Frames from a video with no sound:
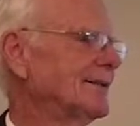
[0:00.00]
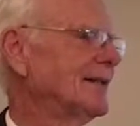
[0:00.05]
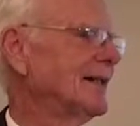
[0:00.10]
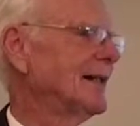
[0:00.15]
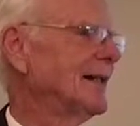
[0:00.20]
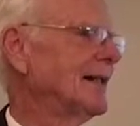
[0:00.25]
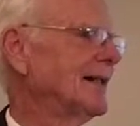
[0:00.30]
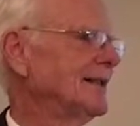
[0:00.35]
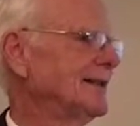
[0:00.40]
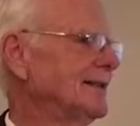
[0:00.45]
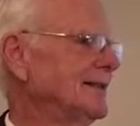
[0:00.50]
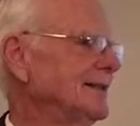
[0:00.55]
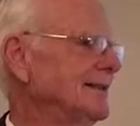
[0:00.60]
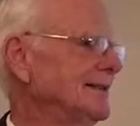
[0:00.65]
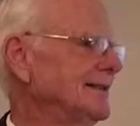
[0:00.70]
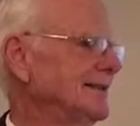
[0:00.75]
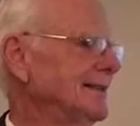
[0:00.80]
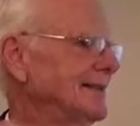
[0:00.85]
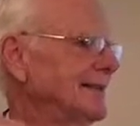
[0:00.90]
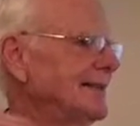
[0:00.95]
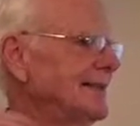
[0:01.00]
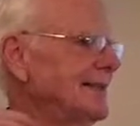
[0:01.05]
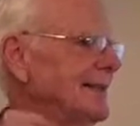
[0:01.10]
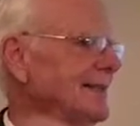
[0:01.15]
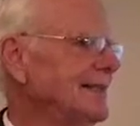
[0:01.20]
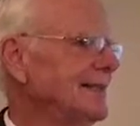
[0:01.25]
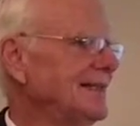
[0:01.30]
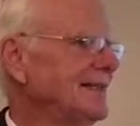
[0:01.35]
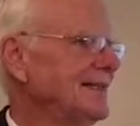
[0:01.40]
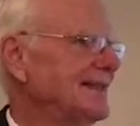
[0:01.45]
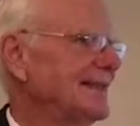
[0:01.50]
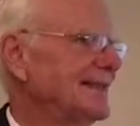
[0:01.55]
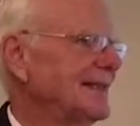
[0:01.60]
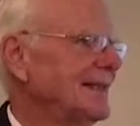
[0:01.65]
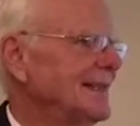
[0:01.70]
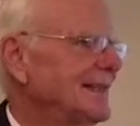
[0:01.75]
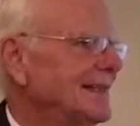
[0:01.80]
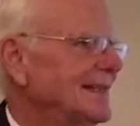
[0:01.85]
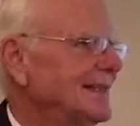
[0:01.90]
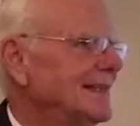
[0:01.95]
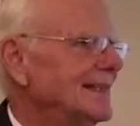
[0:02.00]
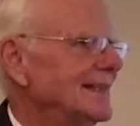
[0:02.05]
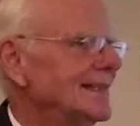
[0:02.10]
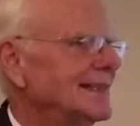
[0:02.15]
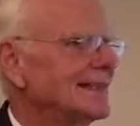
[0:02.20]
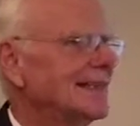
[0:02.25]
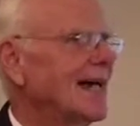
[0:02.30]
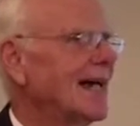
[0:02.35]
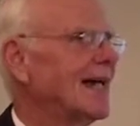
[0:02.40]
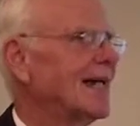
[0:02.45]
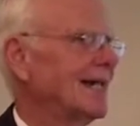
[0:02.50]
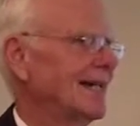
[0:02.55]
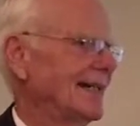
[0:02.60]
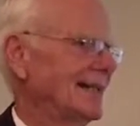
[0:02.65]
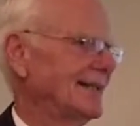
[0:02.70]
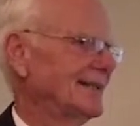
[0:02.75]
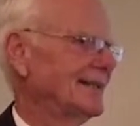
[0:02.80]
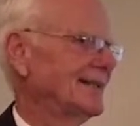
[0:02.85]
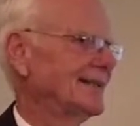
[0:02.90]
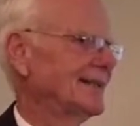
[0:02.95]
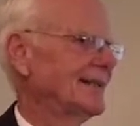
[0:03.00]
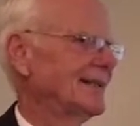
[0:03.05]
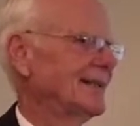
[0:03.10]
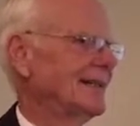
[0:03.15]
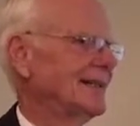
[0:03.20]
God used these signs